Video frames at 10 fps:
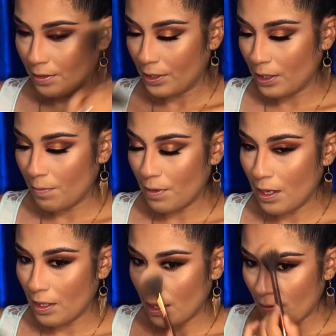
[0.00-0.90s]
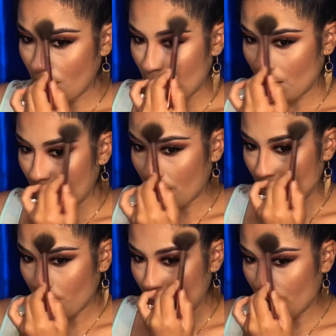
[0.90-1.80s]
Just applying that right
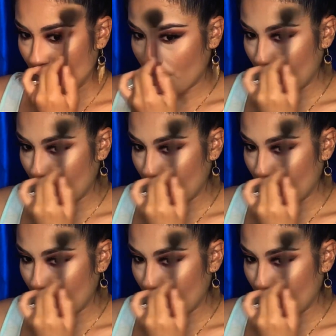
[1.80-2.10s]
above